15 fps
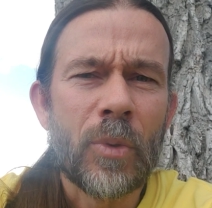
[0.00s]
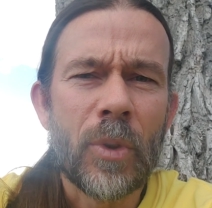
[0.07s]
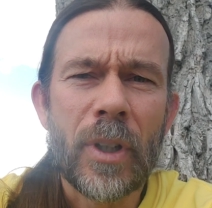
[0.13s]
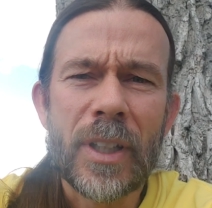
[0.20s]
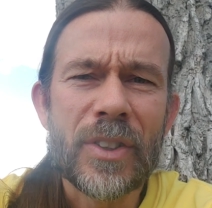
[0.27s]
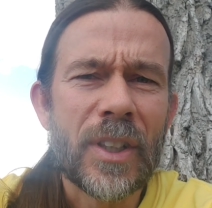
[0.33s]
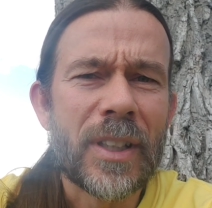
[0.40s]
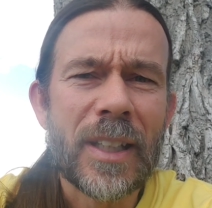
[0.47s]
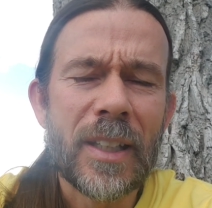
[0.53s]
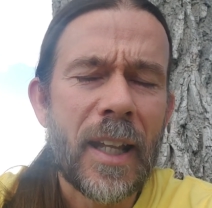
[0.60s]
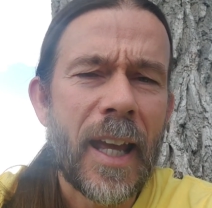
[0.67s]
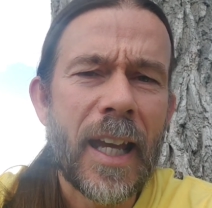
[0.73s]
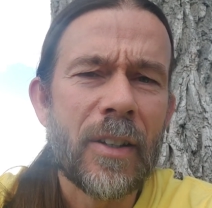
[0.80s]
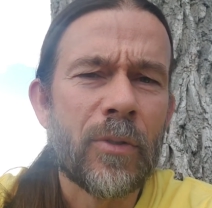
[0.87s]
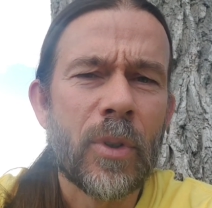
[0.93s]
whereas I didn't
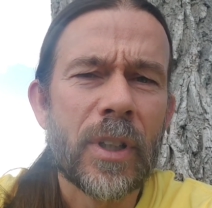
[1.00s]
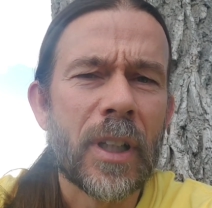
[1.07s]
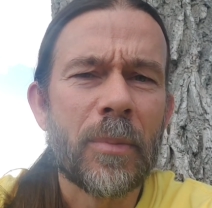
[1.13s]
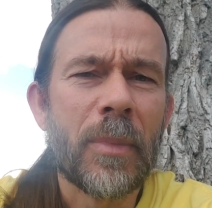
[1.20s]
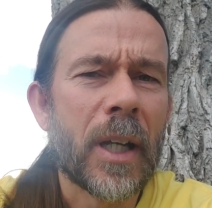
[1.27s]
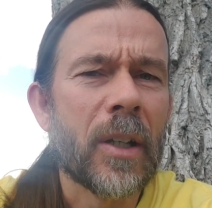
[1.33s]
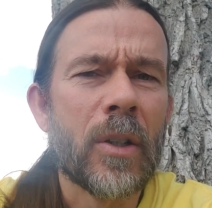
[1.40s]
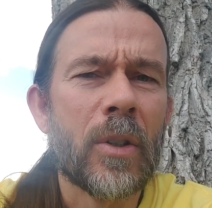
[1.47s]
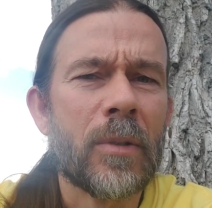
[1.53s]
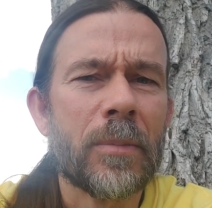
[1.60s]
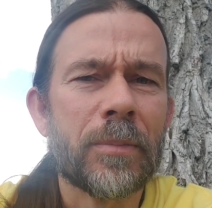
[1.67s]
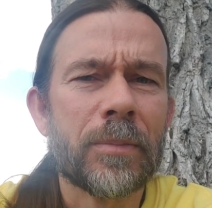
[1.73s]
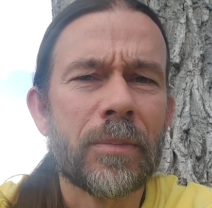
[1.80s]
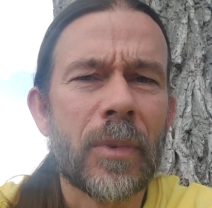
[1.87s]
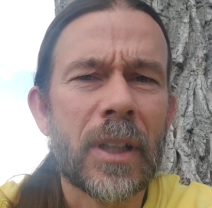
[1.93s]
have one in my
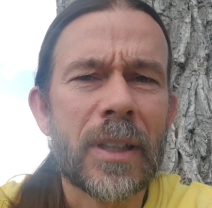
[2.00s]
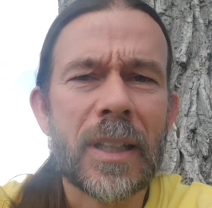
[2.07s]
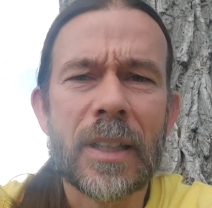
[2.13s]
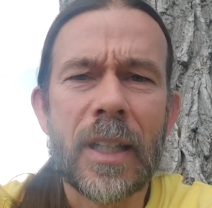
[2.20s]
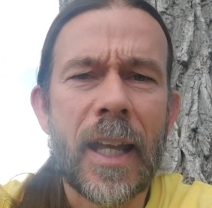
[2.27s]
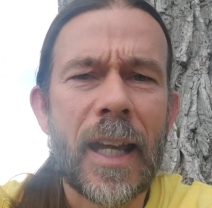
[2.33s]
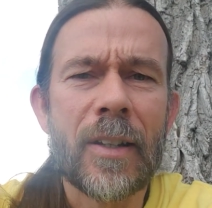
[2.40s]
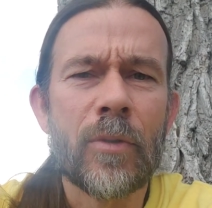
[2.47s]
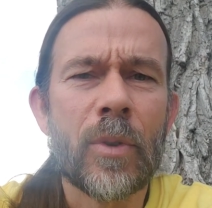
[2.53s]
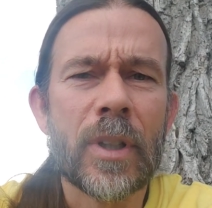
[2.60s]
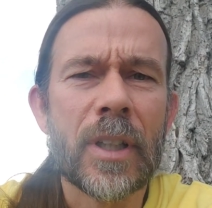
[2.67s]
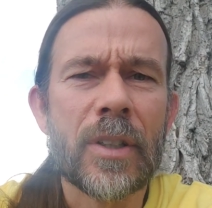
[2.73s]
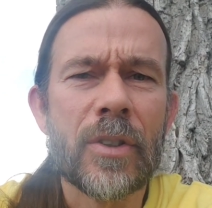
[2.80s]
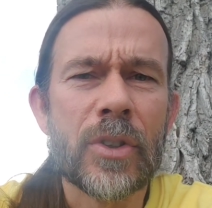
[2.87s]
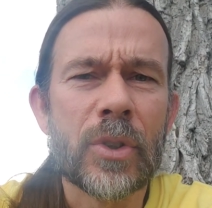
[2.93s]
home, I didn't have
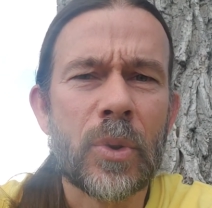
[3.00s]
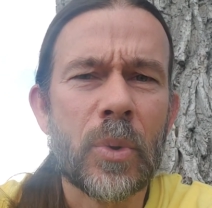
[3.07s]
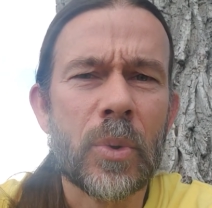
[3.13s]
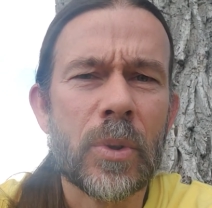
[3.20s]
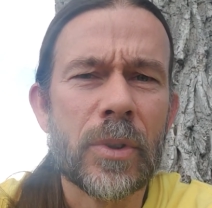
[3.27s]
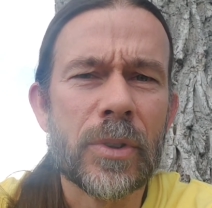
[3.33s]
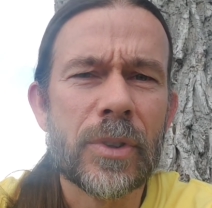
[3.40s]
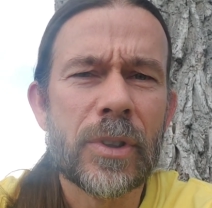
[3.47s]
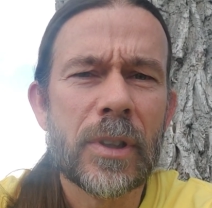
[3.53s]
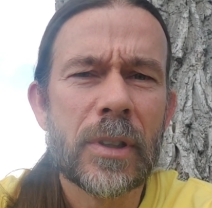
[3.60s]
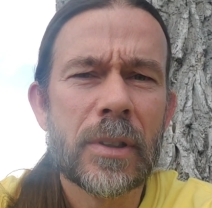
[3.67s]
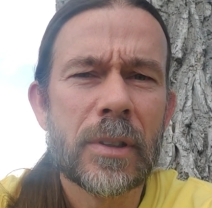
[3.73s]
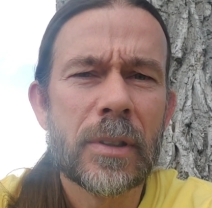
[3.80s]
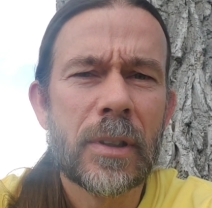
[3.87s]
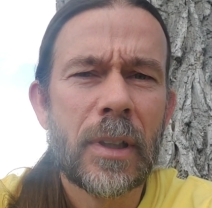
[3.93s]
one in the schools
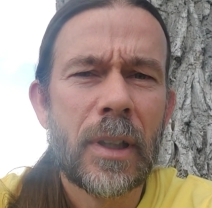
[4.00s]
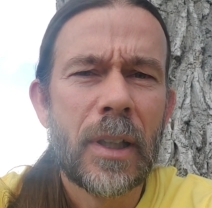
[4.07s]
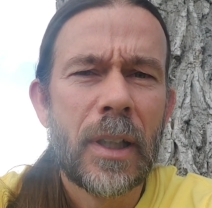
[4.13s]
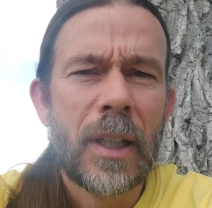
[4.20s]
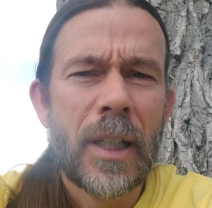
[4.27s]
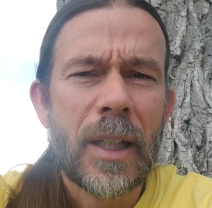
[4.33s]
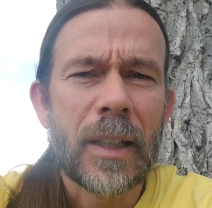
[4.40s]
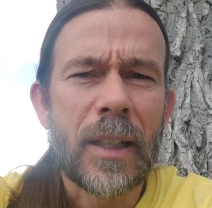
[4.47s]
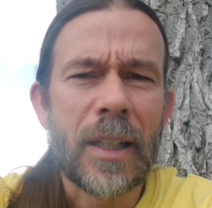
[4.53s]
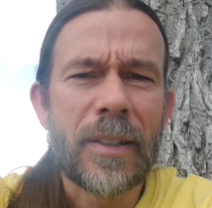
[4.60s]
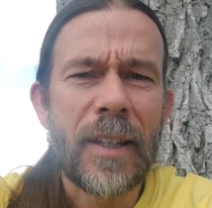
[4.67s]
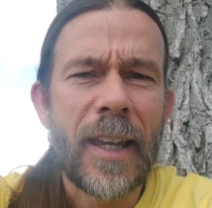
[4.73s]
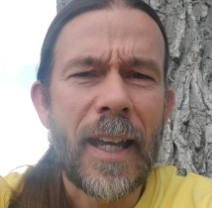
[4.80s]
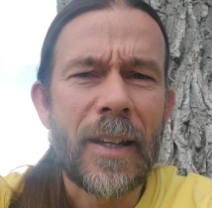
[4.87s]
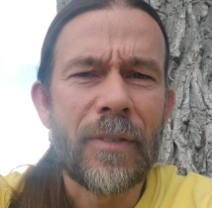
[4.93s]
got
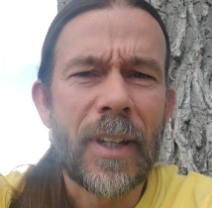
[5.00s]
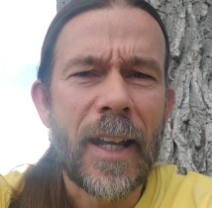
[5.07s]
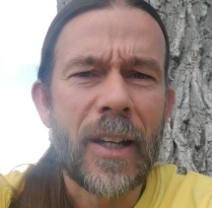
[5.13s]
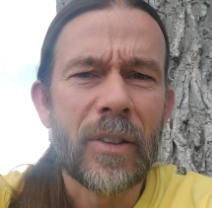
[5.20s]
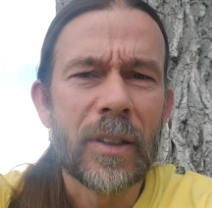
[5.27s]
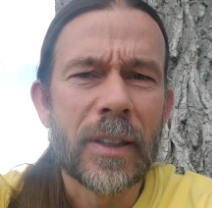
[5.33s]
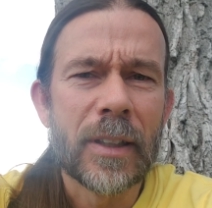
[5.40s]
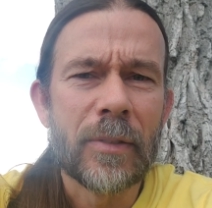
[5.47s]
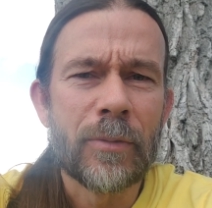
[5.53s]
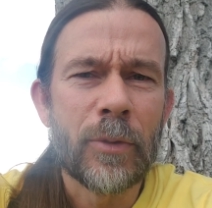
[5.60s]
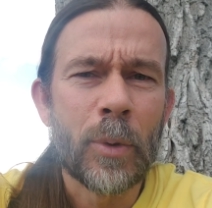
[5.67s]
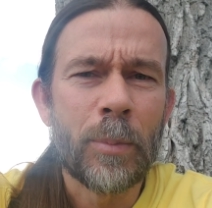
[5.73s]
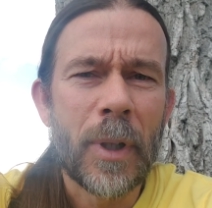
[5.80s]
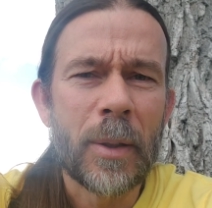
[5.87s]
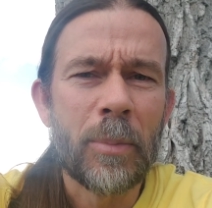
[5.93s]
to have an outlet
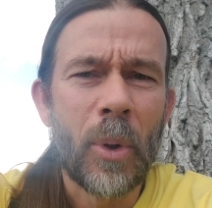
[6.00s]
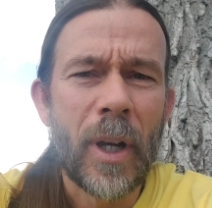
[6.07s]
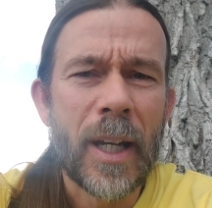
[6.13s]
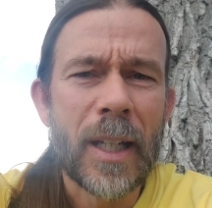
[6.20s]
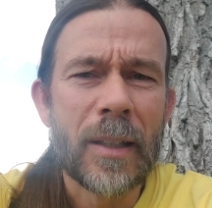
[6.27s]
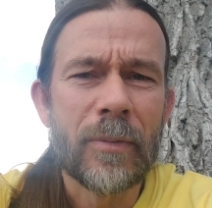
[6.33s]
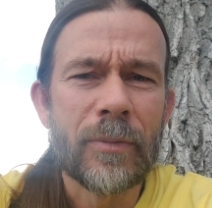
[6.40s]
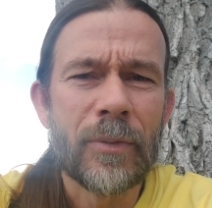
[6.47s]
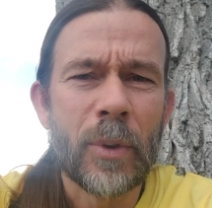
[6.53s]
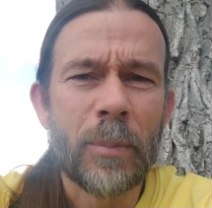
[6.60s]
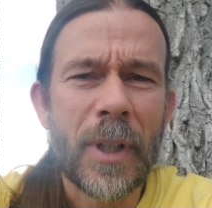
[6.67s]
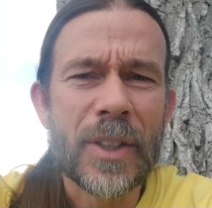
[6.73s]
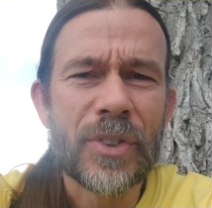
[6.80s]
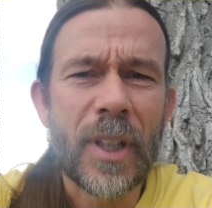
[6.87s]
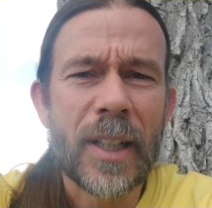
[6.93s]
for my brain, for
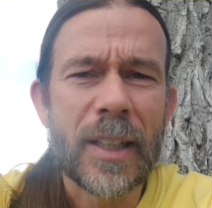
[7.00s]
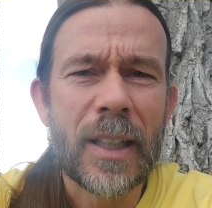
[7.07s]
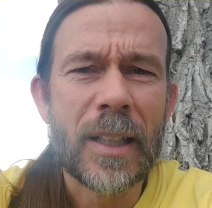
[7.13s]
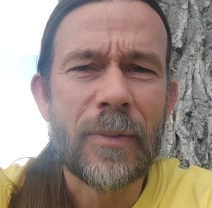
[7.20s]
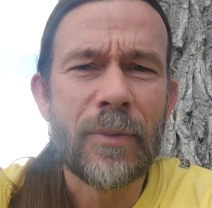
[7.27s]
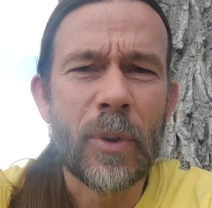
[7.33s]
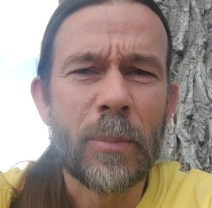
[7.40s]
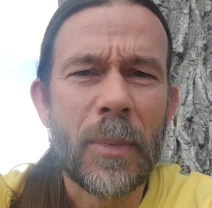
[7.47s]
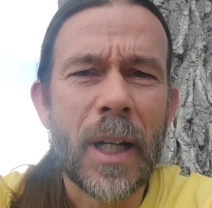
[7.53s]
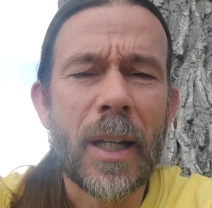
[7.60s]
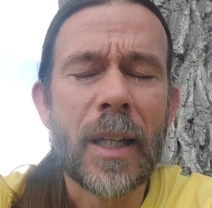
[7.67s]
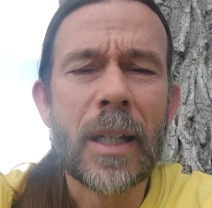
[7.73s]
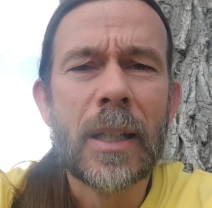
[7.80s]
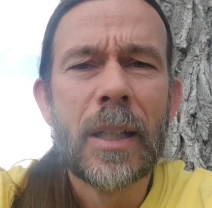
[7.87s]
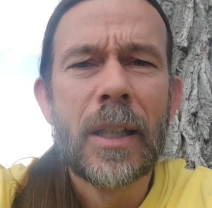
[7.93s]
my psyche, for
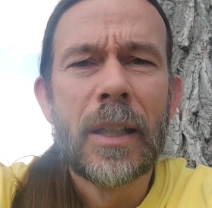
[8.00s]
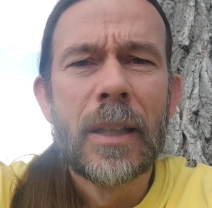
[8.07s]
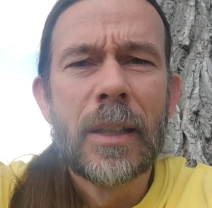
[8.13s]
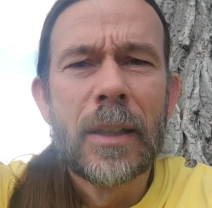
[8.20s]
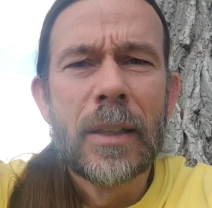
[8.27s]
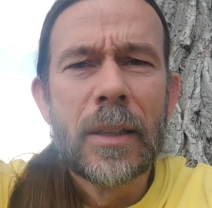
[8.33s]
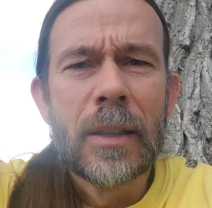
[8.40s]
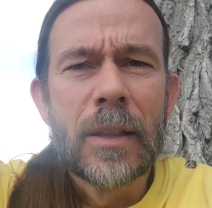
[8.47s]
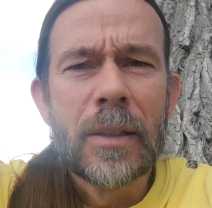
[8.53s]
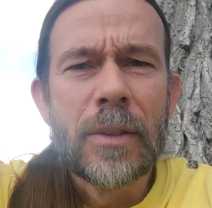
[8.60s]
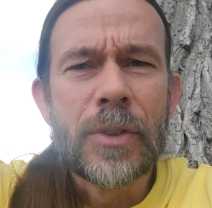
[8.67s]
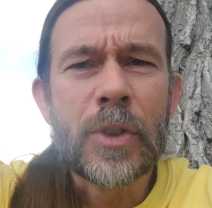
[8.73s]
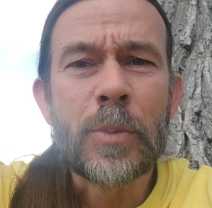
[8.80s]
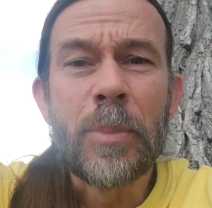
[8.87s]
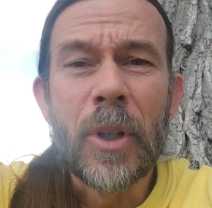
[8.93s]
my
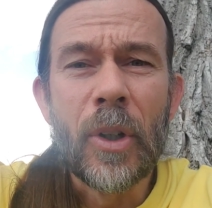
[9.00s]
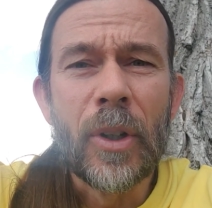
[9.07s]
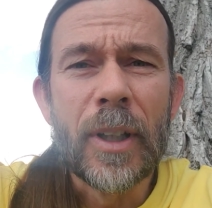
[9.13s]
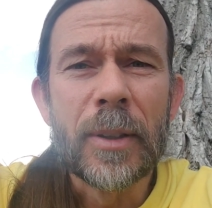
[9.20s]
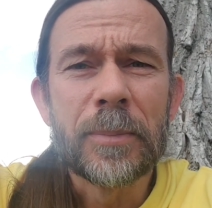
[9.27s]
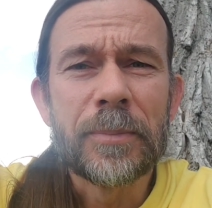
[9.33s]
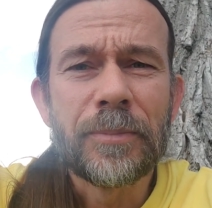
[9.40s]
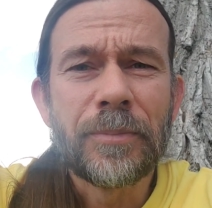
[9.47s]
spirit,